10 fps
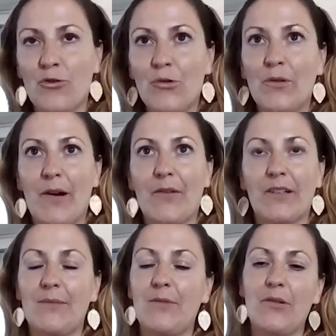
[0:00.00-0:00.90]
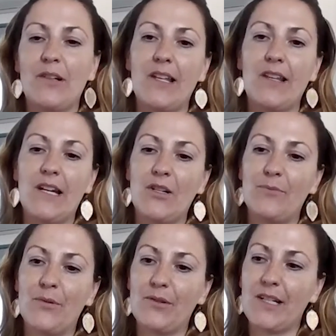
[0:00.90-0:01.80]
true about the community that you're
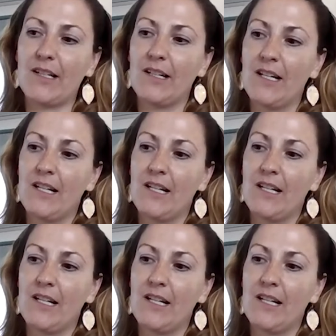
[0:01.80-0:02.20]
building.